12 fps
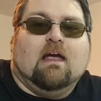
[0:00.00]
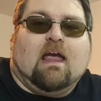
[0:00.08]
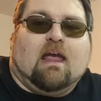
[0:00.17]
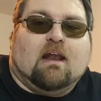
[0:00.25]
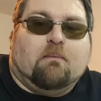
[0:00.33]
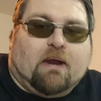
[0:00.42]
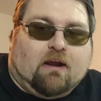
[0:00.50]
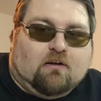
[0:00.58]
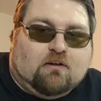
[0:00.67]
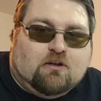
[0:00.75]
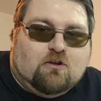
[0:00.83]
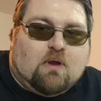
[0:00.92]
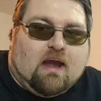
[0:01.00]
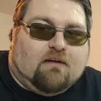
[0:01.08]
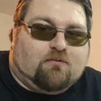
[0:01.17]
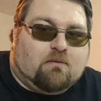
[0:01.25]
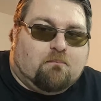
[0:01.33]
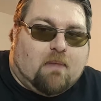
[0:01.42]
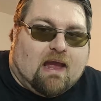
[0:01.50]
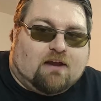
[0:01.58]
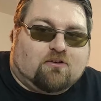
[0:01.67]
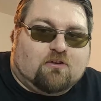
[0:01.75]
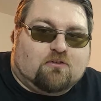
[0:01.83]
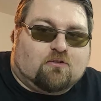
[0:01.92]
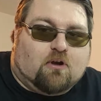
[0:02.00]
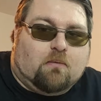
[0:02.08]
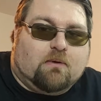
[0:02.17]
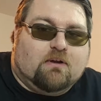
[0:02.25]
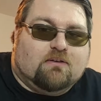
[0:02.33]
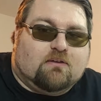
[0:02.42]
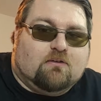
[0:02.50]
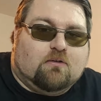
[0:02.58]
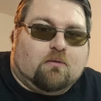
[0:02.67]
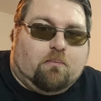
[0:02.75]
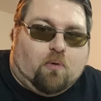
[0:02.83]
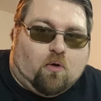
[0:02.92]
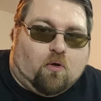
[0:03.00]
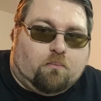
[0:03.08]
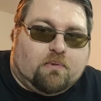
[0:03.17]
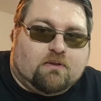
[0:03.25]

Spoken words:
and apparently you have to mash the strawberries into a pulp,